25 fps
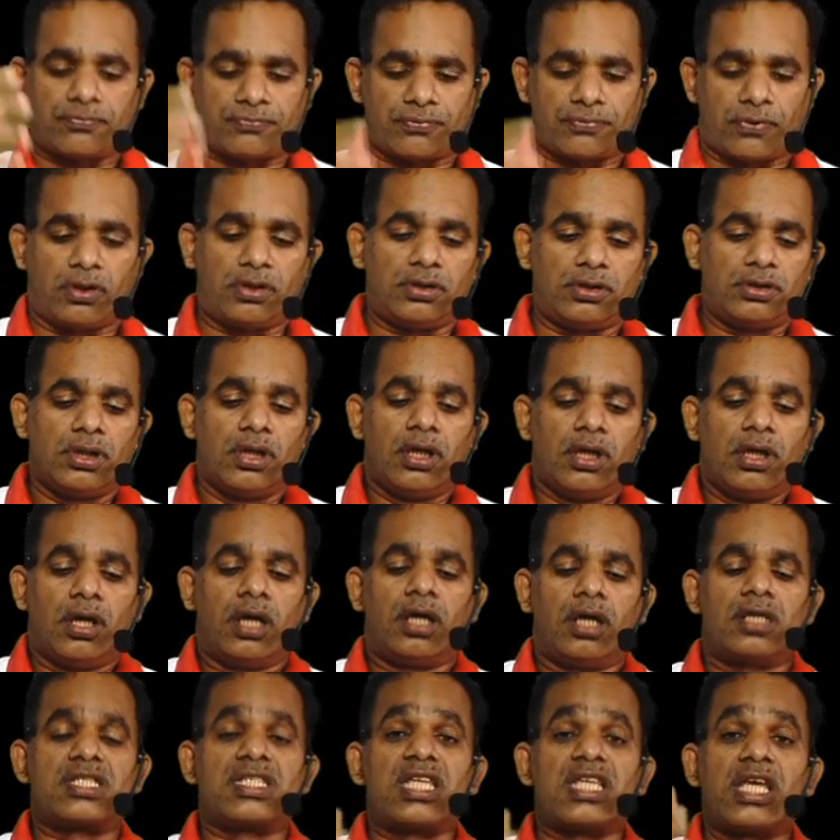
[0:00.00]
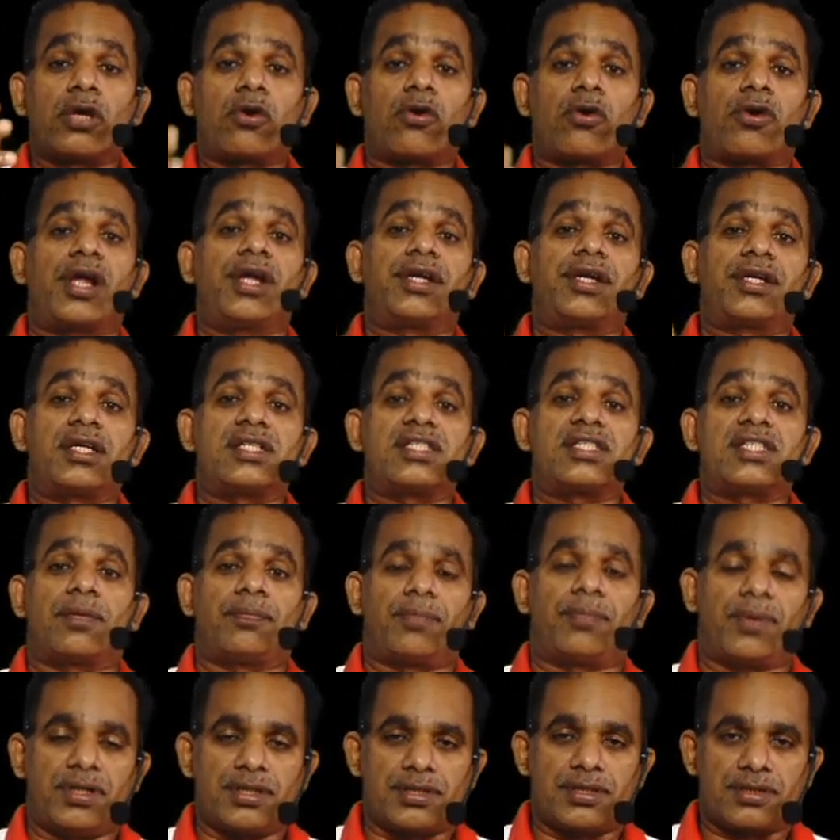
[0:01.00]
for zero rated
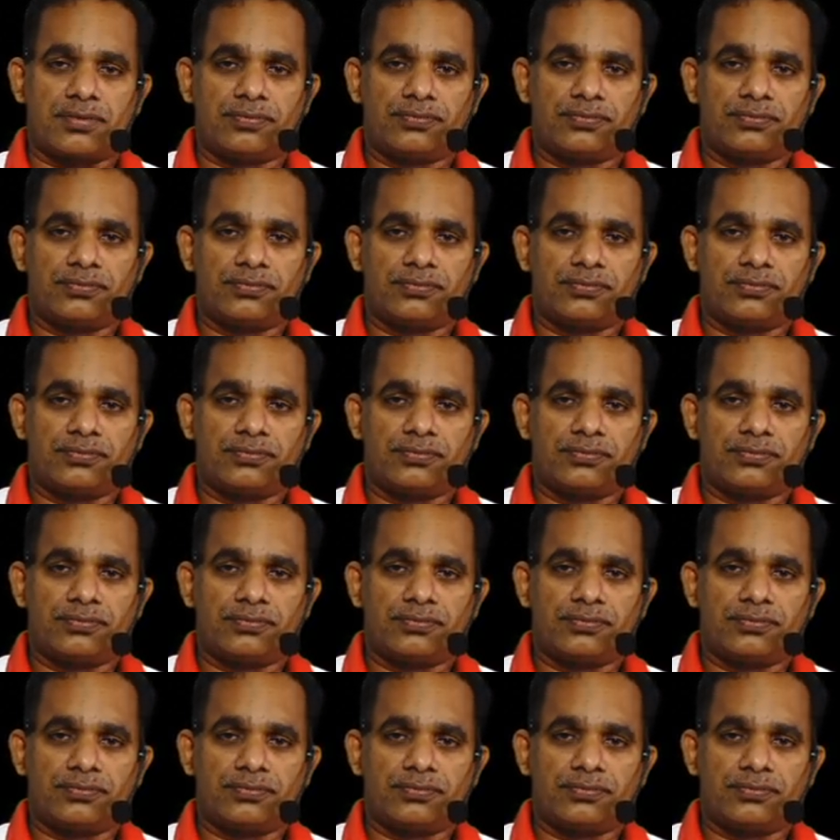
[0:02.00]
supplies.